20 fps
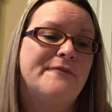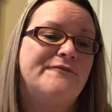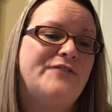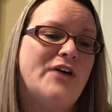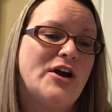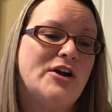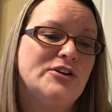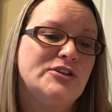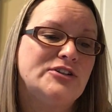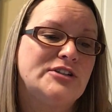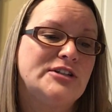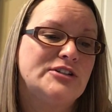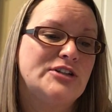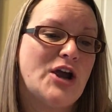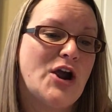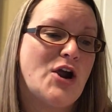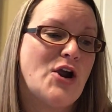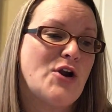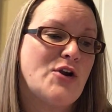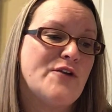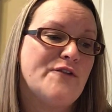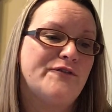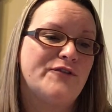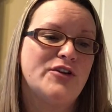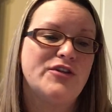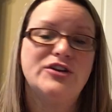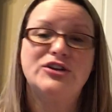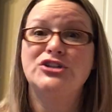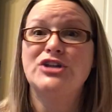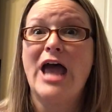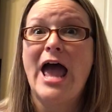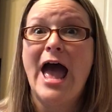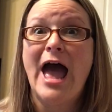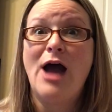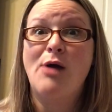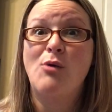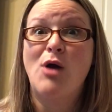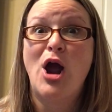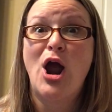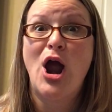First turn for the
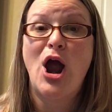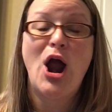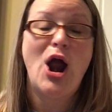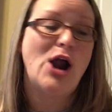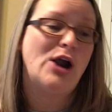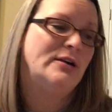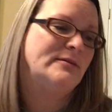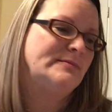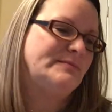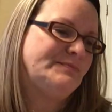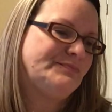shower!"